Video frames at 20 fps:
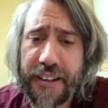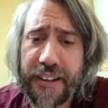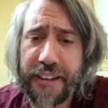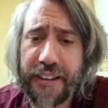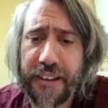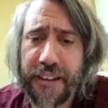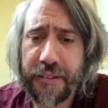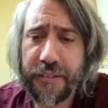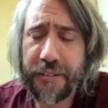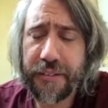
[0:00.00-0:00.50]
you
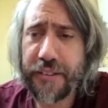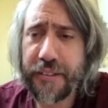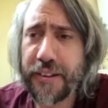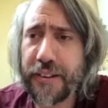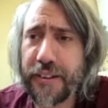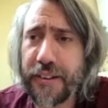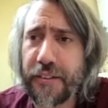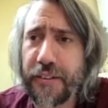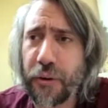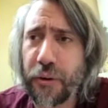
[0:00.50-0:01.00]
know,
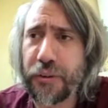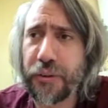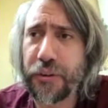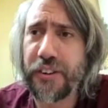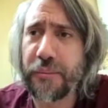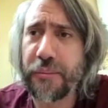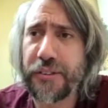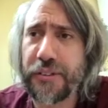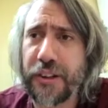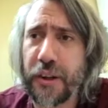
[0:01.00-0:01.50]

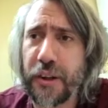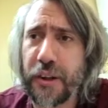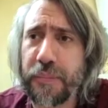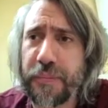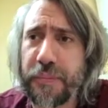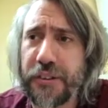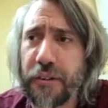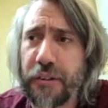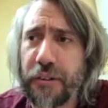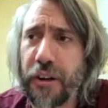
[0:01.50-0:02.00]
autism so
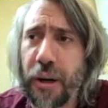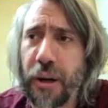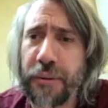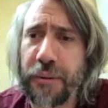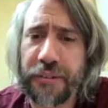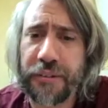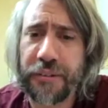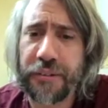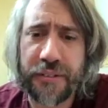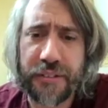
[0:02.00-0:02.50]
so
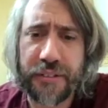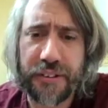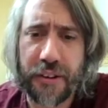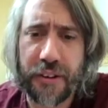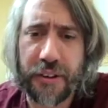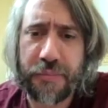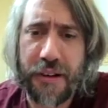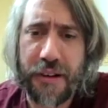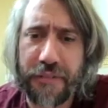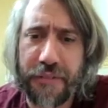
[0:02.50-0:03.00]
common, so
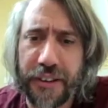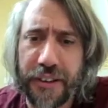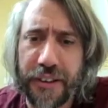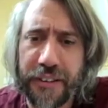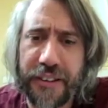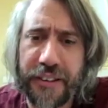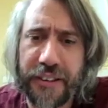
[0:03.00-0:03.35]
prevalent.